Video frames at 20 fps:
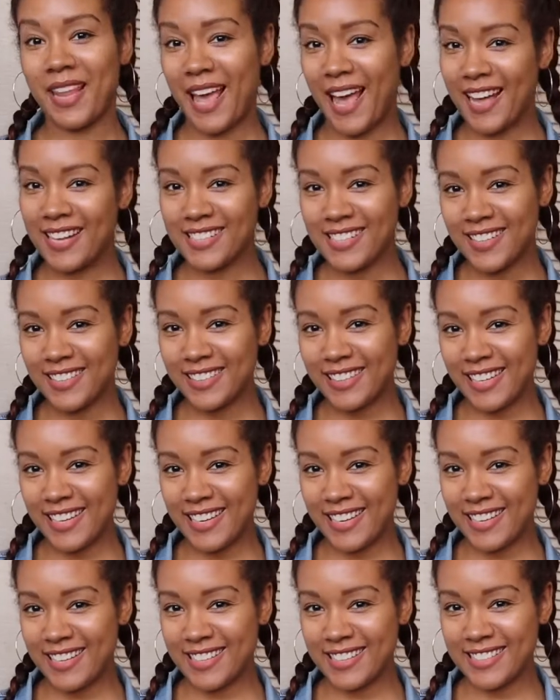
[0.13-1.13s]
Hi
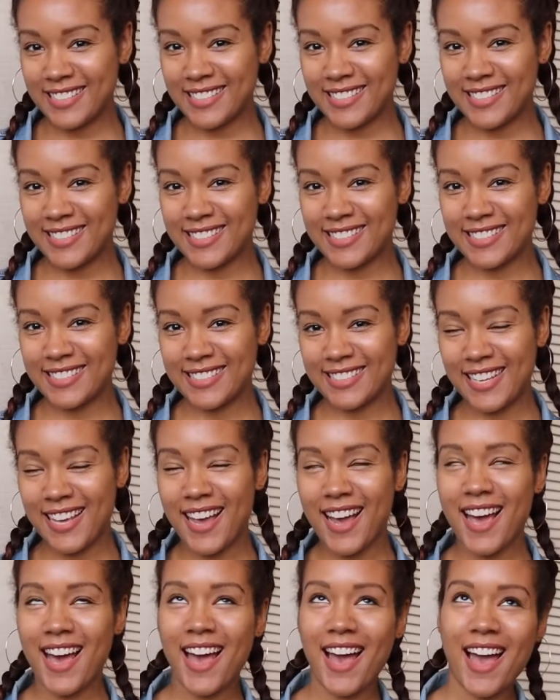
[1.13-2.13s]
darlings!
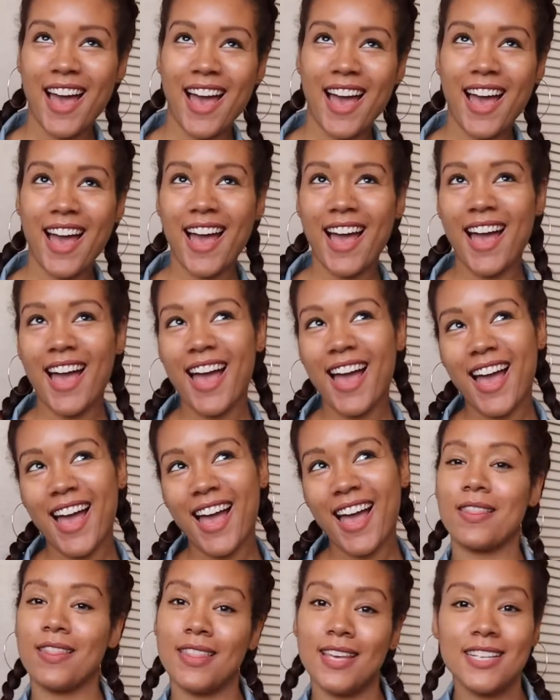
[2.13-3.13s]

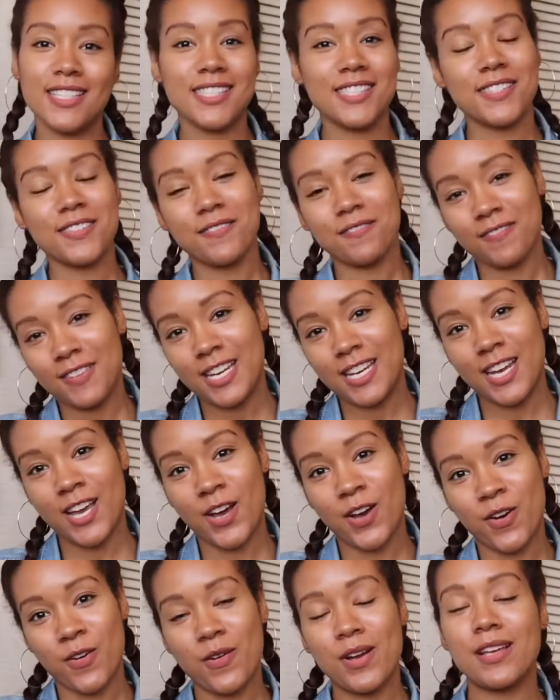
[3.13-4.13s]
This
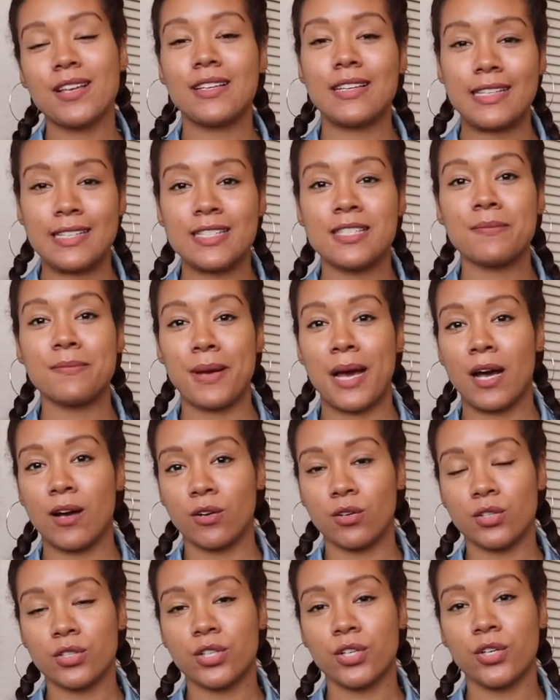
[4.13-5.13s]
video is
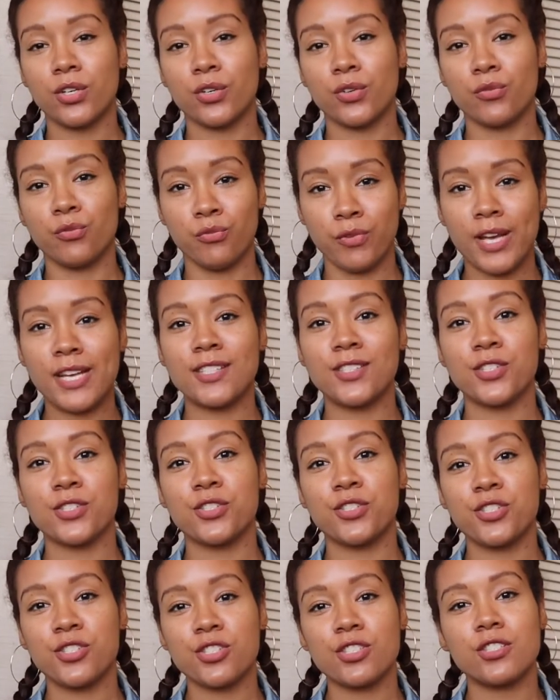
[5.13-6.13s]
about
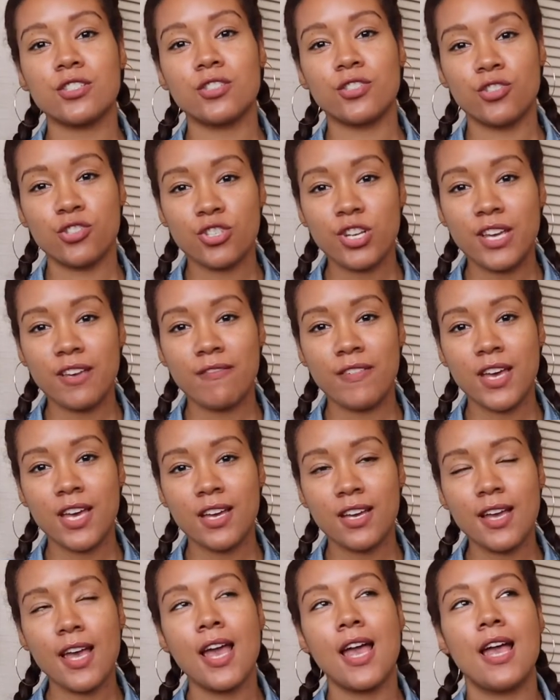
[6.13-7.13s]
razors
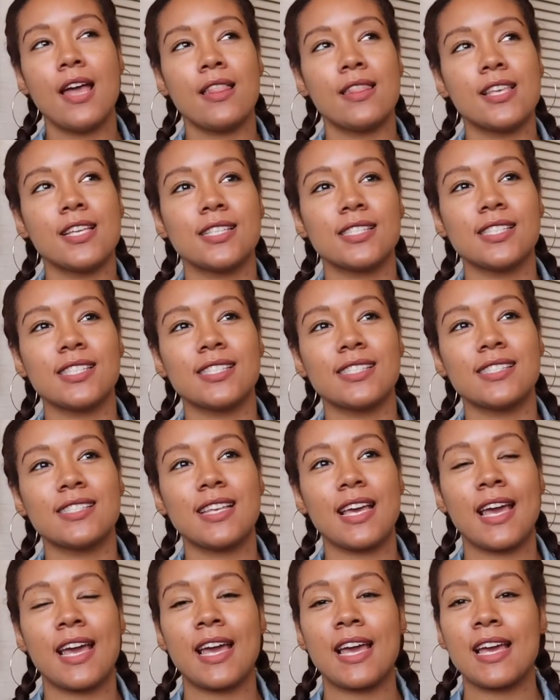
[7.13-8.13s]
shaving. This is
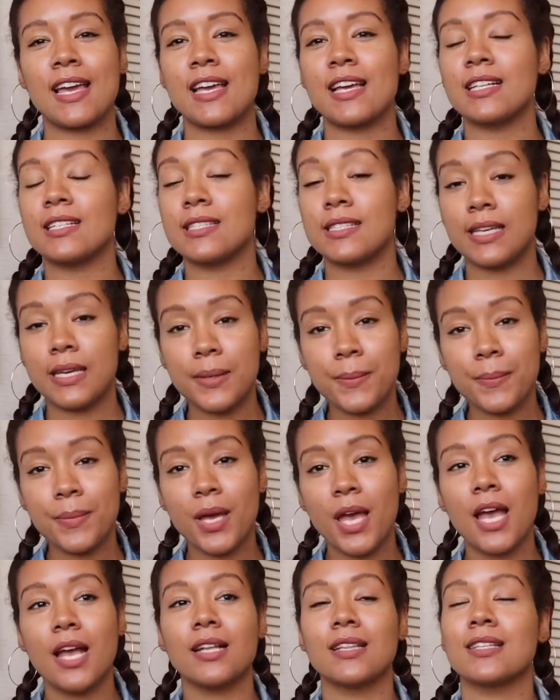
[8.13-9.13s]
a tip,
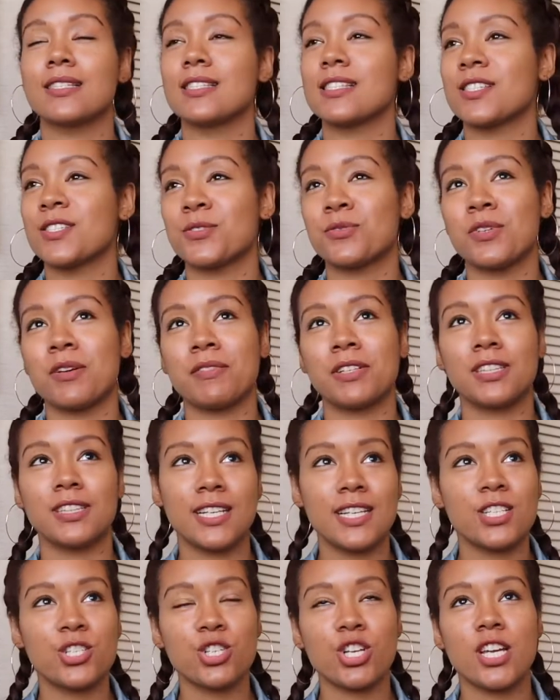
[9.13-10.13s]
this is a
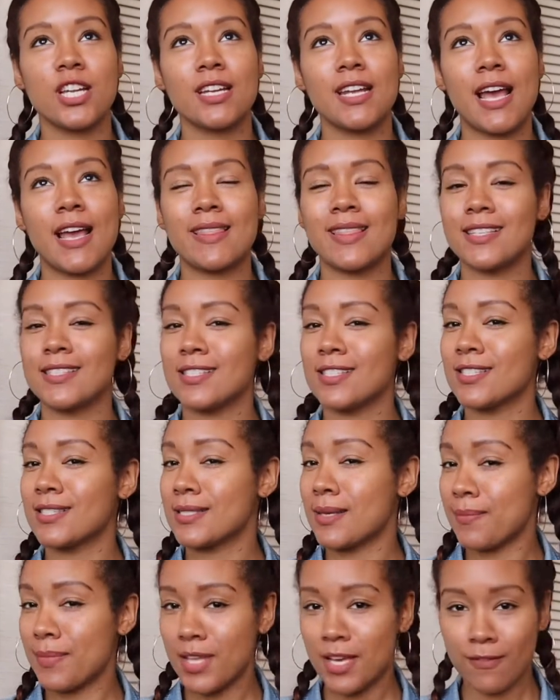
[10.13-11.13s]
revelation, and this is
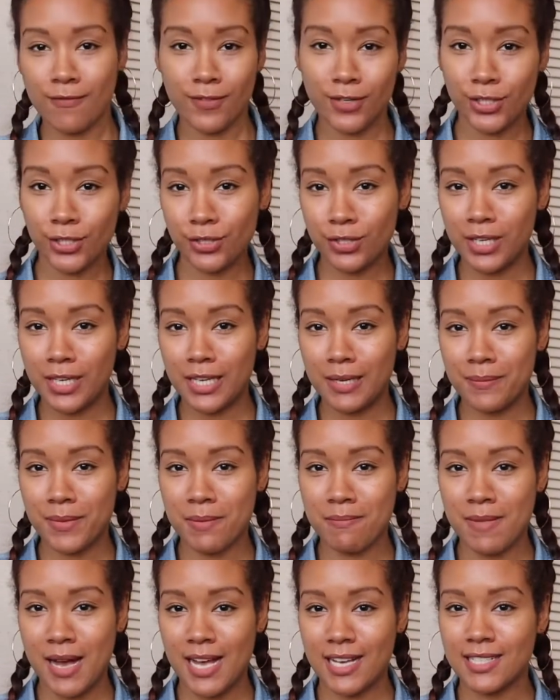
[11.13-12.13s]
something for you to keep
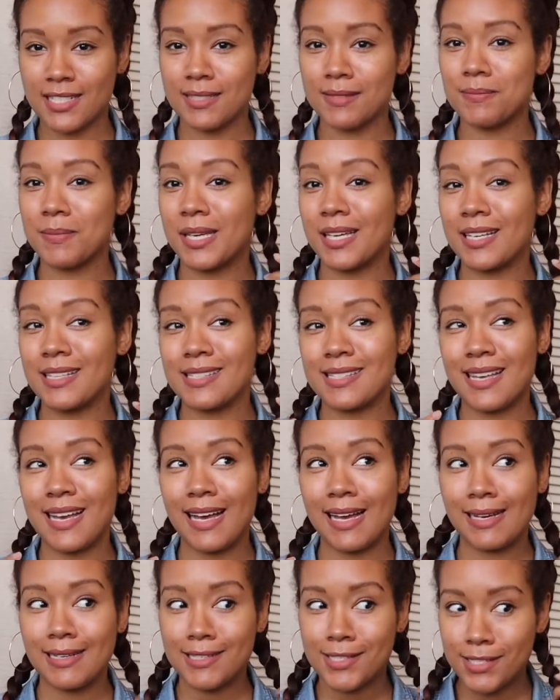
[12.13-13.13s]
in mind because
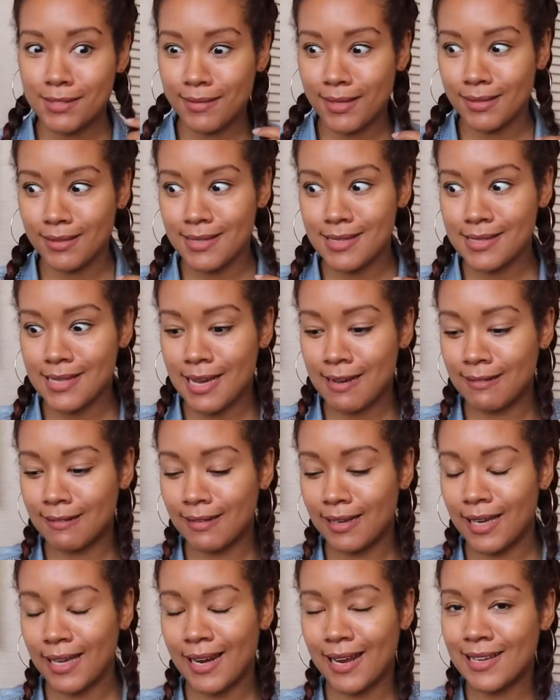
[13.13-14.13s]
I just found this
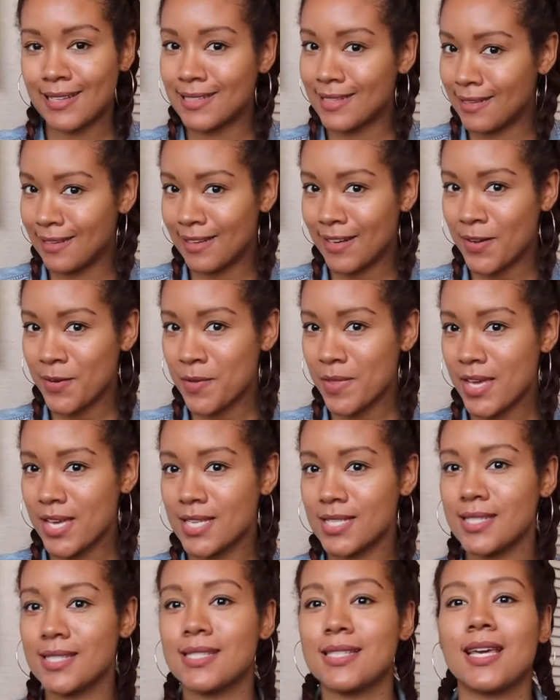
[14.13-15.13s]
out and I didn't know
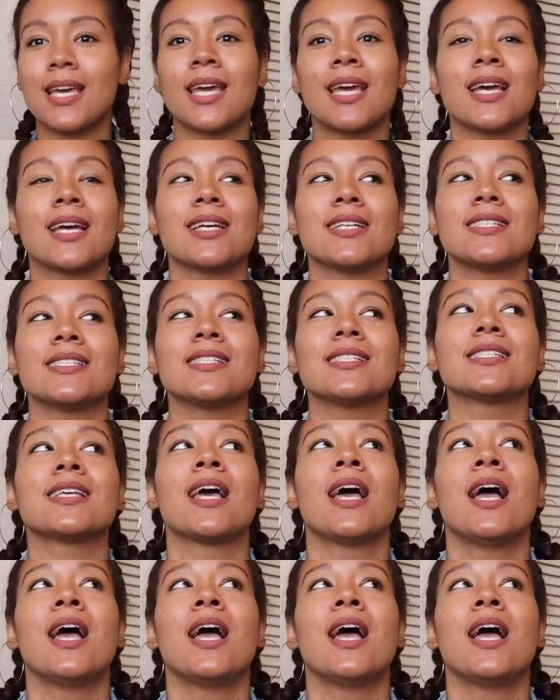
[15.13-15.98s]
this and